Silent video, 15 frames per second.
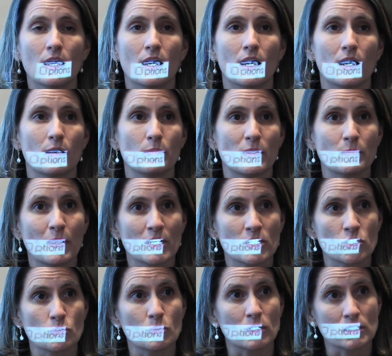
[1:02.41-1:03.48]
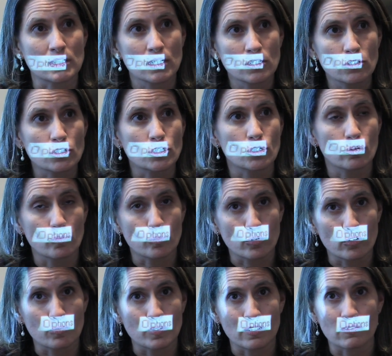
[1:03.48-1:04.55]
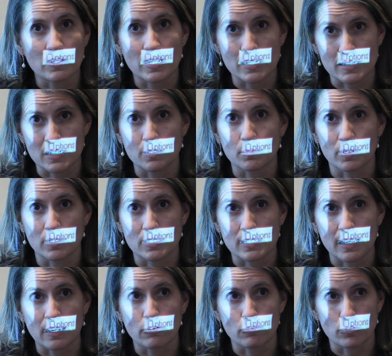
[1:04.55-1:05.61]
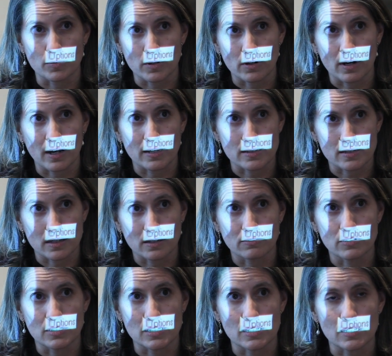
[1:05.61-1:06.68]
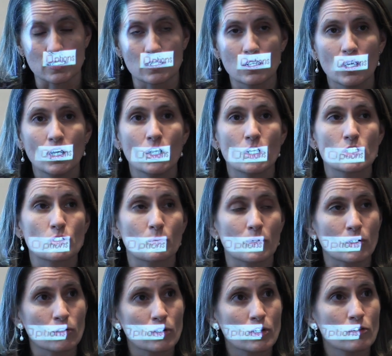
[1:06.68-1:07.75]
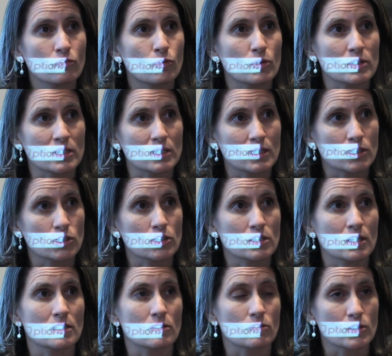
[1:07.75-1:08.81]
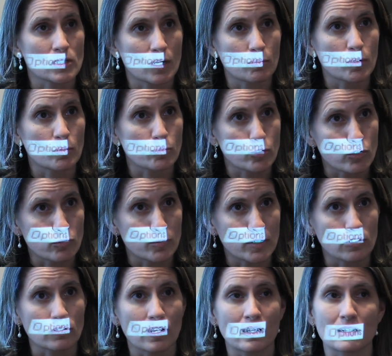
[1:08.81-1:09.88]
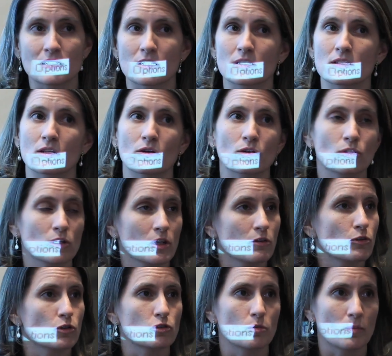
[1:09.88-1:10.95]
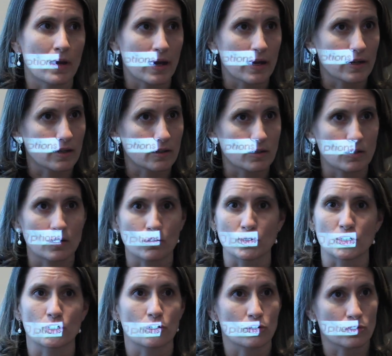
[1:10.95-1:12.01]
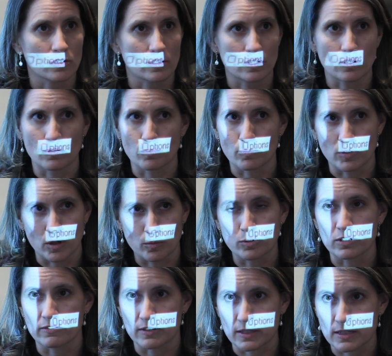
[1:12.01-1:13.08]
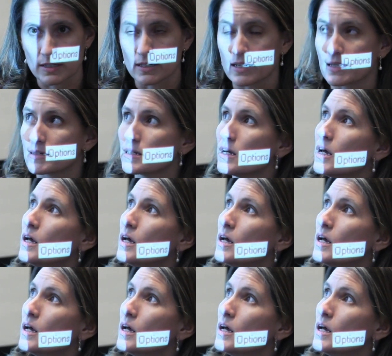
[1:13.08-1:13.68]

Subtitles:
And patients will continue to show improvement even 18 months out from their onset of disease. So what you're looking for is initial signs of some improvement. You're not necessarily looking for dramatic return to their previous state.